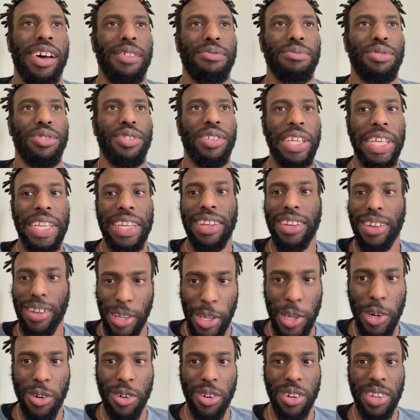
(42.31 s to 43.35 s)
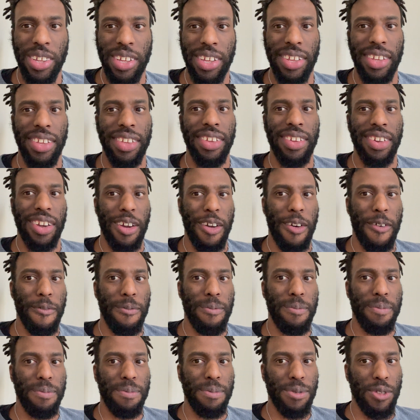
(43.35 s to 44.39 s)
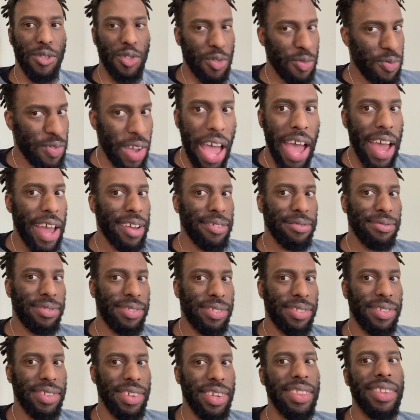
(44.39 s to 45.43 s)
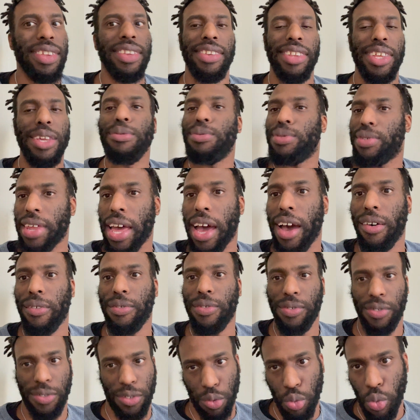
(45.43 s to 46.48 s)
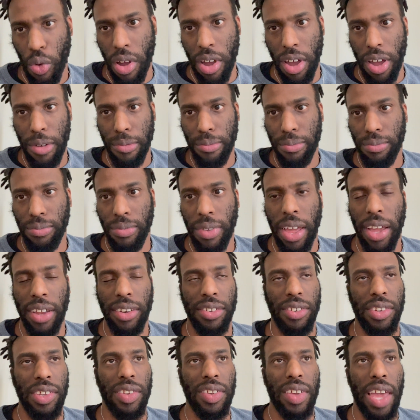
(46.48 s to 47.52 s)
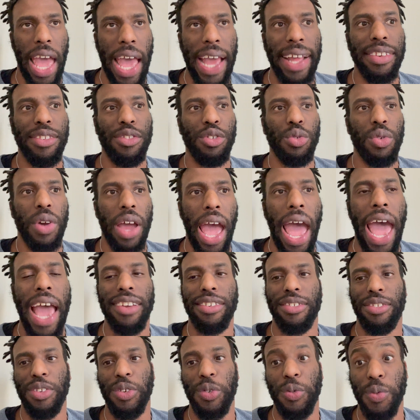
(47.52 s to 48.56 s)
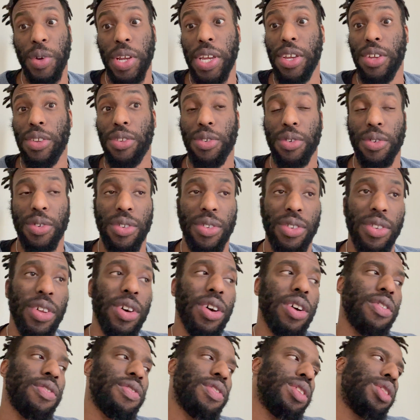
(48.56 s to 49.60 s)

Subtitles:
She literally survives in the deep south swamp. Like, she had to actually raise herself.